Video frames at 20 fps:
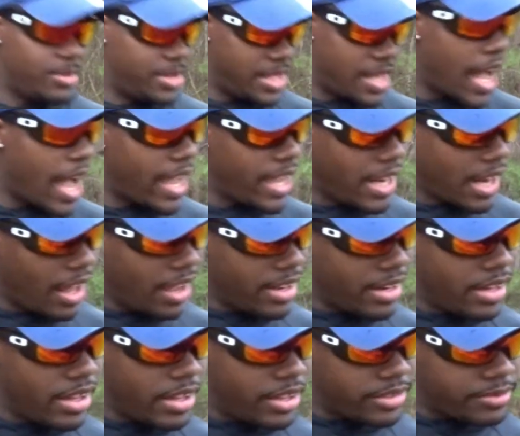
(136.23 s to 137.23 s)
see how he like
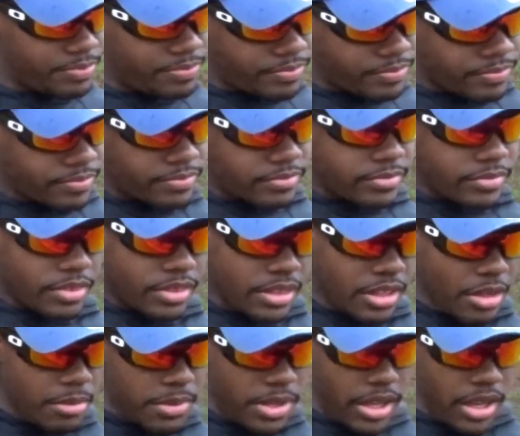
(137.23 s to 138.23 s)
that.
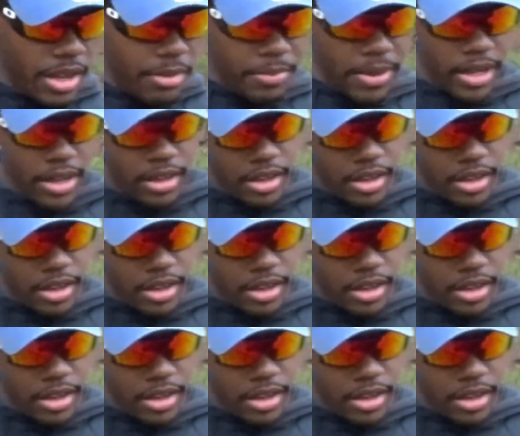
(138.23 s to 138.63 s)
But yeah, man,